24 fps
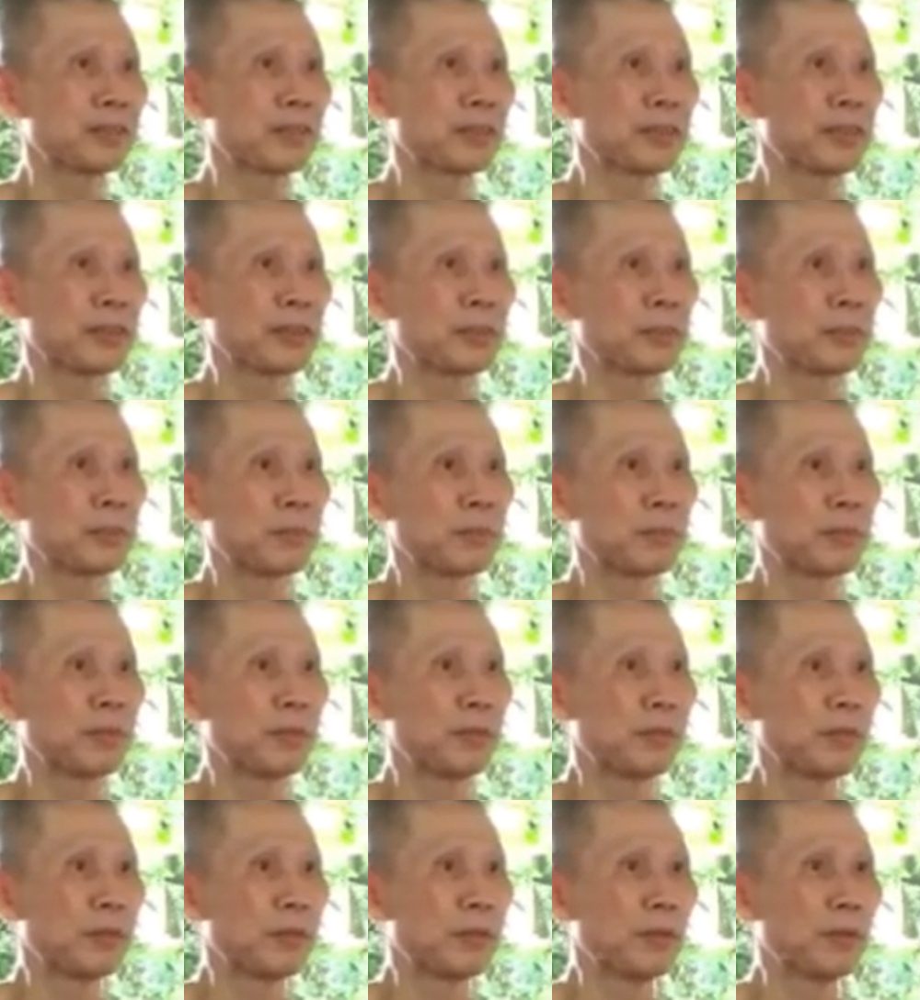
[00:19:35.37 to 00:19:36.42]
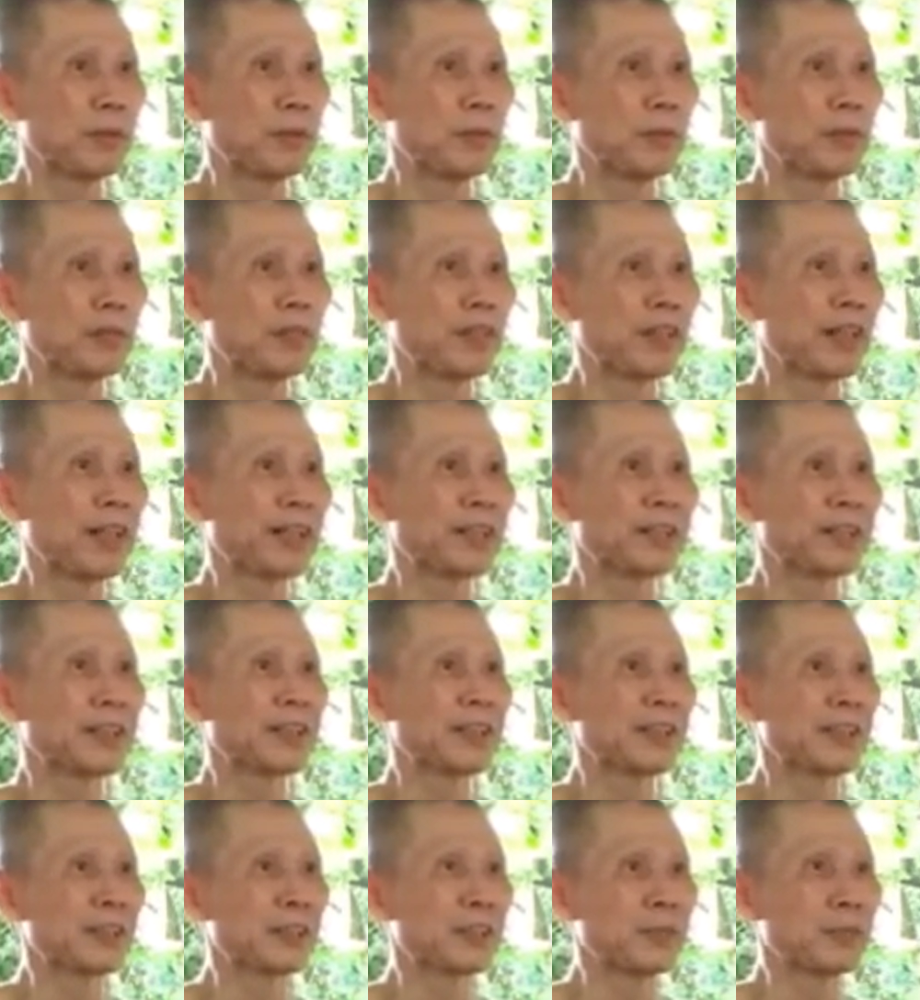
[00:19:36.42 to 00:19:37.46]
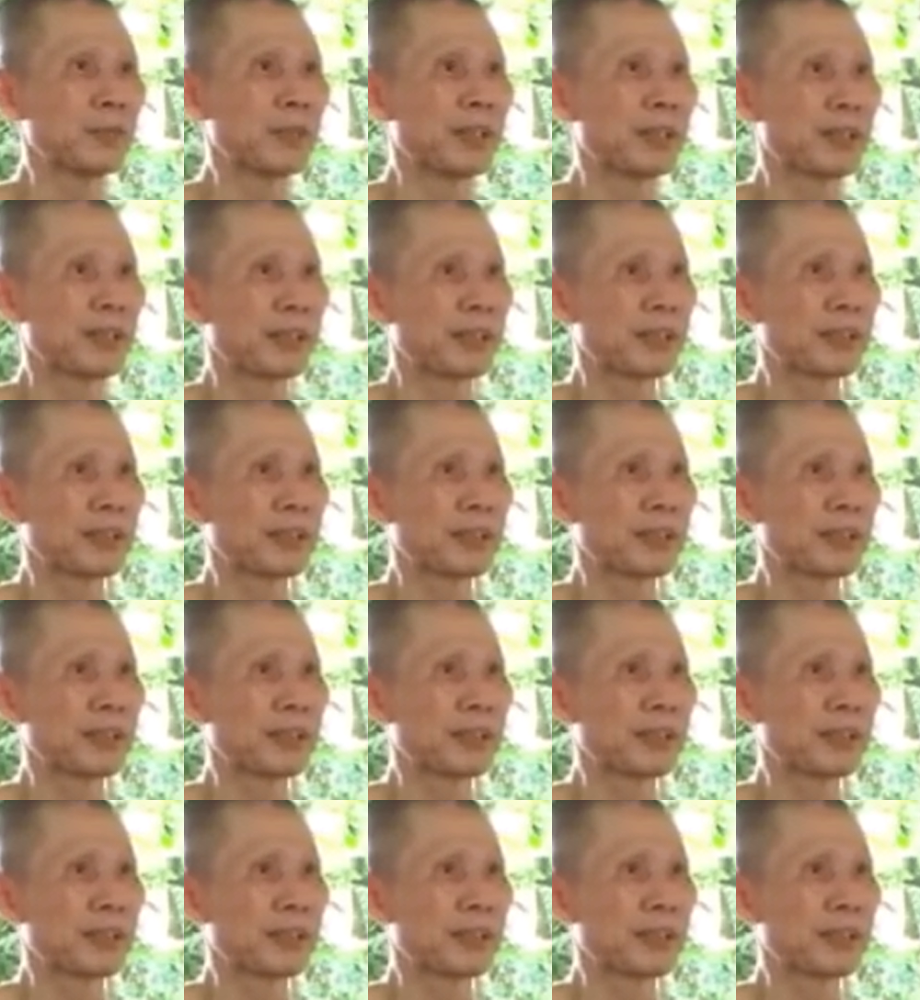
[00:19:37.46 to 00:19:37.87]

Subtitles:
father, your mother, your sister,